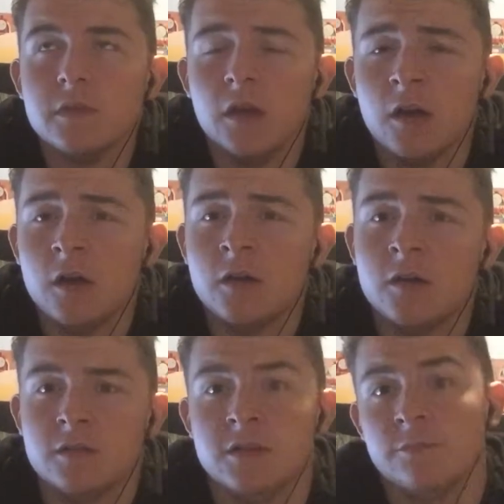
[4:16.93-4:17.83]

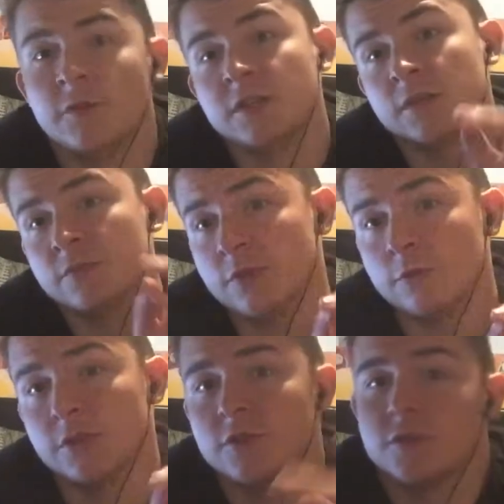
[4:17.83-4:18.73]
it brings up 2
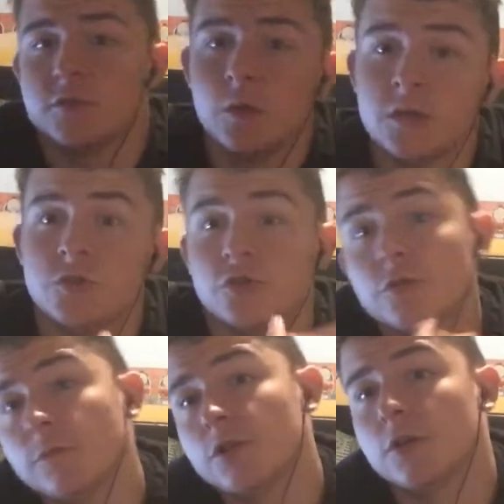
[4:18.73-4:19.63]
questions. 1,
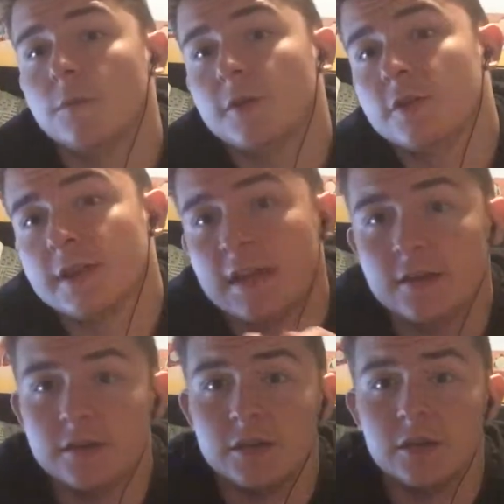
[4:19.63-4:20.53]
should Monaco be on the
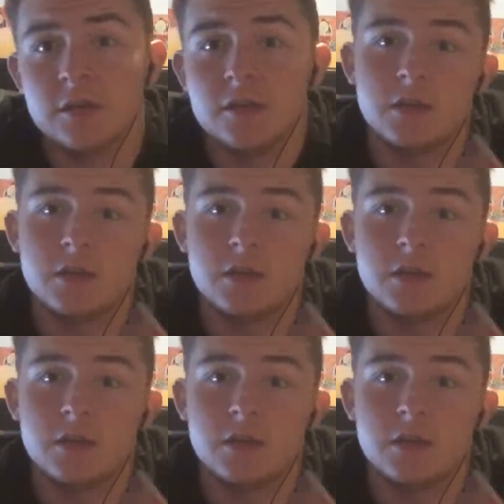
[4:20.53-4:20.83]
calendar?